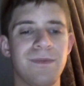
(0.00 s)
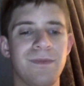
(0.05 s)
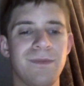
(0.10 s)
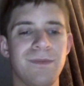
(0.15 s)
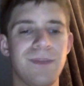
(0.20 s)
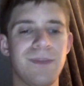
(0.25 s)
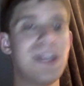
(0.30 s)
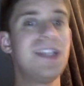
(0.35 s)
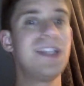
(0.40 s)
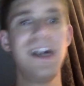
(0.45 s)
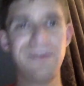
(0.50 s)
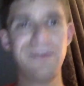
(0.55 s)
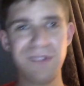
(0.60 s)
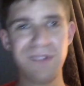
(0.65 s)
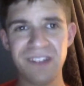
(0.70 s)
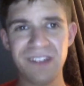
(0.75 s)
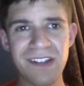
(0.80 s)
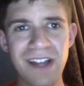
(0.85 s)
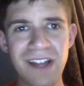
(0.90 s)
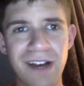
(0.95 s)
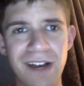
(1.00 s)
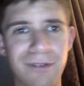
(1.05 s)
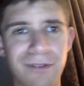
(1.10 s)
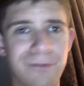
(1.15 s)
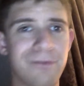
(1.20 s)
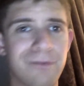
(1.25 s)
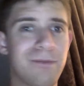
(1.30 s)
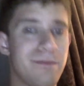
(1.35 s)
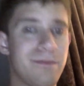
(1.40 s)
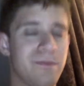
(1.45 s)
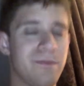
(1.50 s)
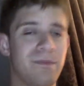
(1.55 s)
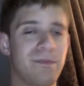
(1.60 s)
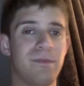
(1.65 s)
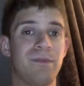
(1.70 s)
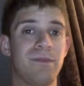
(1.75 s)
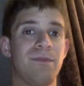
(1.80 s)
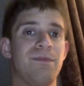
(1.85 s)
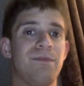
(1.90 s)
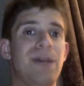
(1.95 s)
Enough is enough.
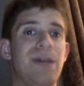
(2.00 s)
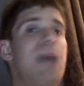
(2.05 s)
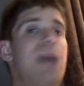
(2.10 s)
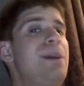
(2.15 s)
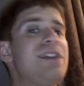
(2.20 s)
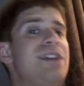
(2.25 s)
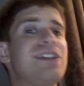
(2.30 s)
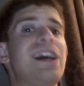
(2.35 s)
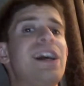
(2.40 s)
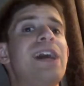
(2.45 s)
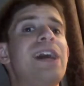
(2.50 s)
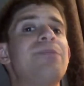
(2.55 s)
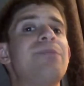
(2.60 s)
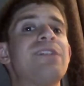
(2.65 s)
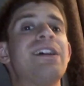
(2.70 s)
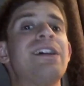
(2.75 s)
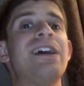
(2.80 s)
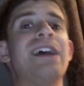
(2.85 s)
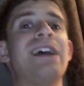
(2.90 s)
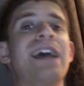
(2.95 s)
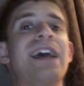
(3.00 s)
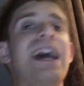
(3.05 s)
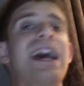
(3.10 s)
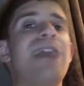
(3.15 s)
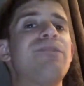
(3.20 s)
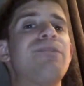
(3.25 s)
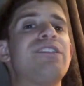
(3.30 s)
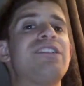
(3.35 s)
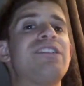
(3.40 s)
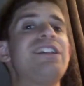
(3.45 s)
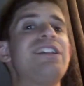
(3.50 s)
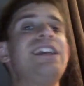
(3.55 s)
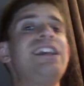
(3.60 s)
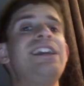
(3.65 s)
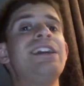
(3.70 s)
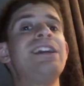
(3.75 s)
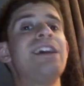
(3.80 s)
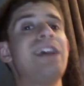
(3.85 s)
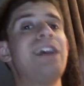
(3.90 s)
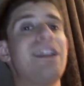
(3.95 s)
How many times have we
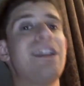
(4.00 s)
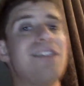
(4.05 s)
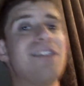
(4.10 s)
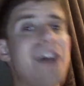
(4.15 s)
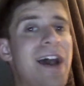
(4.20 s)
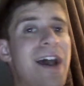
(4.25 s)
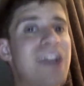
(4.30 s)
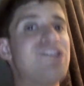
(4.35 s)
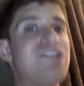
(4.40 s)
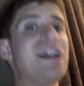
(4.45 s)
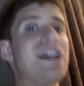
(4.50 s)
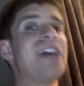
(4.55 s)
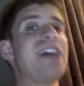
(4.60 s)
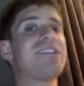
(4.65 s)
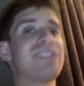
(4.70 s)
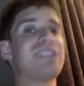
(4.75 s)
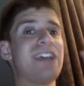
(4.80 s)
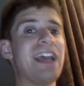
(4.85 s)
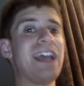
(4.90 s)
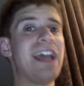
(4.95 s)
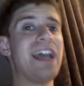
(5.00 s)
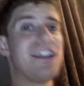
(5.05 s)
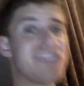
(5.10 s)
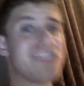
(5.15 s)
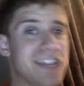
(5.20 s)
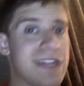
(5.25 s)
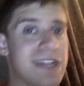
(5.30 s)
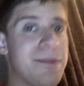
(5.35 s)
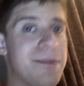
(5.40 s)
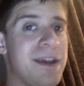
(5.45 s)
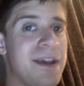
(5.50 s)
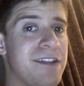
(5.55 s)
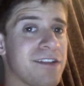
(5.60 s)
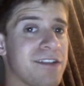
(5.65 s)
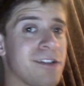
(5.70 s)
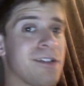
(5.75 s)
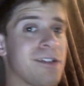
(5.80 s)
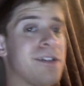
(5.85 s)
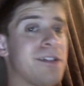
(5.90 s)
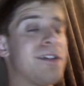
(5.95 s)
seen Nia Jax and Shayna
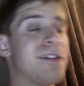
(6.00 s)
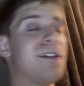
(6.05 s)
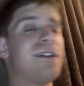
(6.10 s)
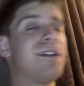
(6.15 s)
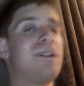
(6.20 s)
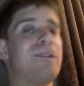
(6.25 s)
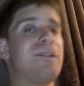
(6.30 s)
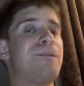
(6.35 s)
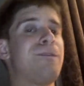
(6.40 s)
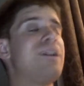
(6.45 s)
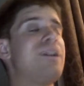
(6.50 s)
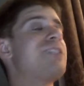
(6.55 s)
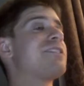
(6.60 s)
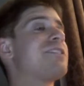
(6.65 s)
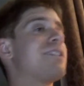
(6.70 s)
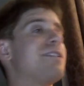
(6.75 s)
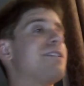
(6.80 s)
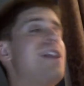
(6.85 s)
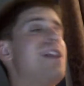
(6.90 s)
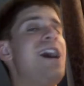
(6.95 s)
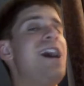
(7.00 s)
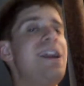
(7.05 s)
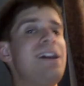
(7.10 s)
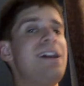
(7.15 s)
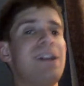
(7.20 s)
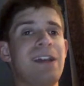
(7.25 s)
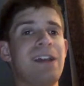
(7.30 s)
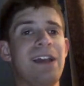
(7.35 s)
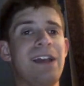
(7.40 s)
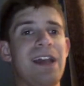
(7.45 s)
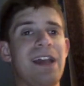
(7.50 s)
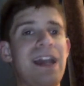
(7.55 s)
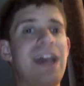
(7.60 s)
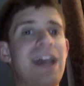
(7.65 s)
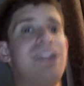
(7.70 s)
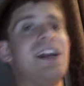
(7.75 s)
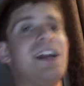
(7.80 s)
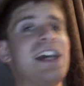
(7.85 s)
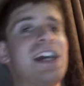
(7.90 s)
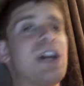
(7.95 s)
Baszler face Lana
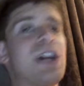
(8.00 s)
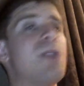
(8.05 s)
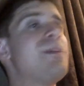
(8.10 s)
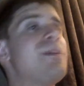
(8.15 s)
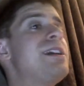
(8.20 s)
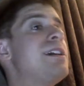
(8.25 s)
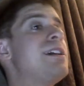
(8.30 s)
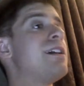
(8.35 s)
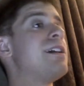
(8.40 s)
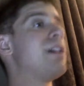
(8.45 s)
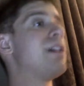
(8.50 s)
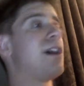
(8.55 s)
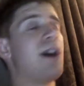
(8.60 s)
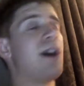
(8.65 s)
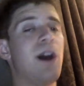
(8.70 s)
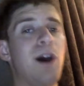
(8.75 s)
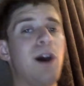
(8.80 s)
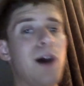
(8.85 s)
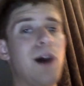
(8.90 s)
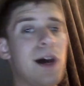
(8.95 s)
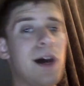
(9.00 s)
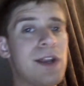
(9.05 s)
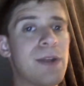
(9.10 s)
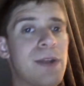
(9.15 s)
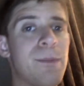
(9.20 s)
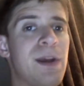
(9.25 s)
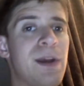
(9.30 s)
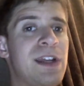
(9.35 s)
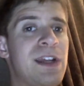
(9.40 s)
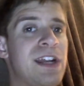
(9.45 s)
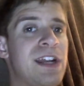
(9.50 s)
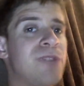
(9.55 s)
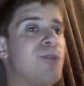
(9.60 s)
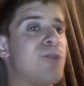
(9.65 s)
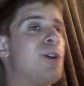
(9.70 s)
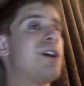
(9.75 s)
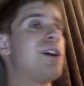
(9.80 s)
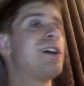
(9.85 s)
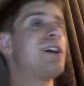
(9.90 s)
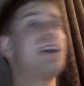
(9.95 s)
and Naomi on Monday Night
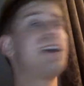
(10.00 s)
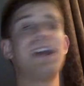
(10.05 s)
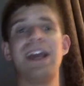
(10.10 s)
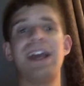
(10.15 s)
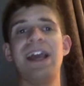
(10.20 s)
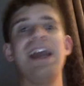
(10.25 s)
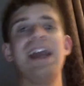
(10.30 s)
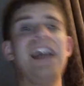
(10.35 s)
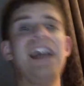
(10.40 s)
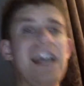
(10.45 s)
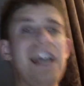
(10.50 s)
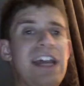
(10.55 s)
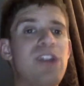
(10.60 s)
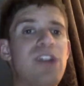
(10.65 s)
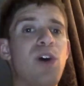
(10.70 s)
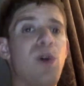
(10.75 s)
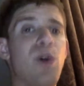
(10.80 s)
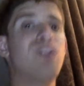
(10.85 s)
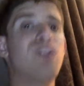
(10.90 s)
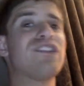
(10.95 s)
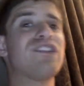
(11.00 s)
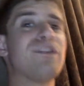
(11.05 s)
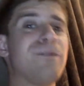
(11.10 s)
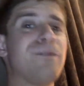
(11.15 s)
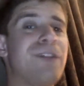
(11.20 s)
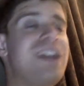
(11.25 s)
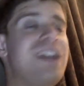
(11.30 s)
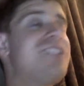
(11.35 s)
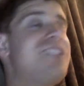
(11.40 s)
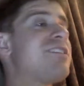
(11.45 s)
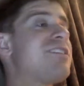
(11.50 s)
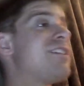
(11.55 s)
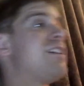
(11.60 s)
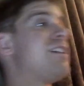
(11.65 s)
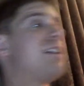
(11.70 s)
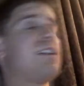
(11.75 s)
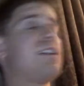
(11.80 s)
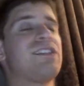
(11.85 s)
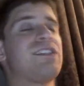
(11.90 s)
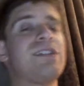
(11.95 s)
Raw and also face
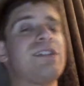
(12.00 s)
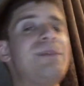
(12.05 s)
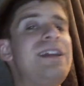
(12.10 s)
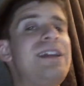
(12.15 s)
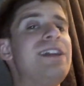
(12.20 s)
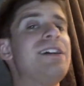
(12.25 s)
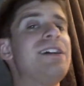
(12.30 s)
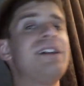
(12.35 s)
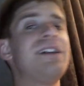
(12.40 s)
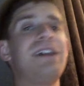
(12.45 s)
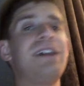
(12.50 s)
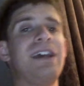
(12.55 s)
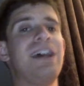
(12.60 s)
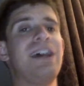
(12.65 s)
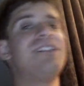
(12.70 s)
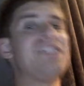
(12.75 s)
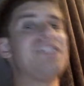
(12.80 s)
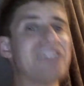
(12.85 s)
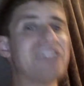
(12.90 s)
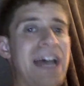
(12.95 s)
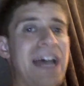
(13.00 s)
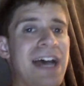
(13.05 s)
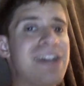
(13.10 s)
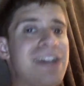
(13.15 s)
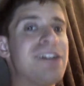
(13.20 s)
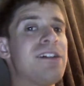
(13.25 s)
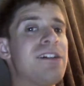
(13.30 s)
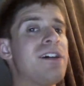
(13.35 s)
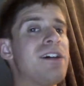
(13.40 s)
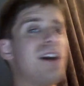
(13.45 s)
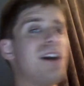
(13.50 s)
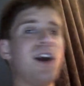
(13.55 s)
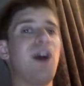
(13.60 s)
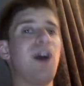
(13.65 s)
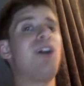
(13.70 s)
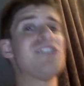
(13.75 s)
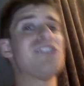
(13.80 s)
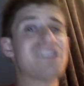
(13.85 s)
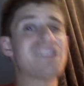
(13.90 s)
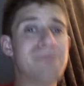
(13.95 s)
Tamina and Natalya
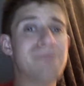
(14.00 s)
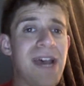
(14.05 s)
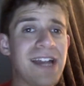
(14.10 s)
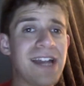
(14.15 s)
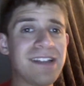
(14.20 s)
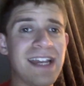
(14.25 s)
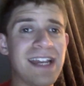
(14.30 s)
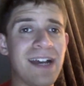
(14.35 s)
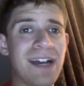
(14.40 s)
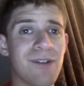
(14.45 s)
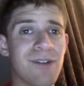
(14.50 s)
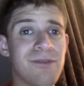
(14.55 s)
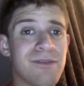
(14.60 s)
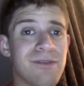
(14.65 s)
on SmackDown?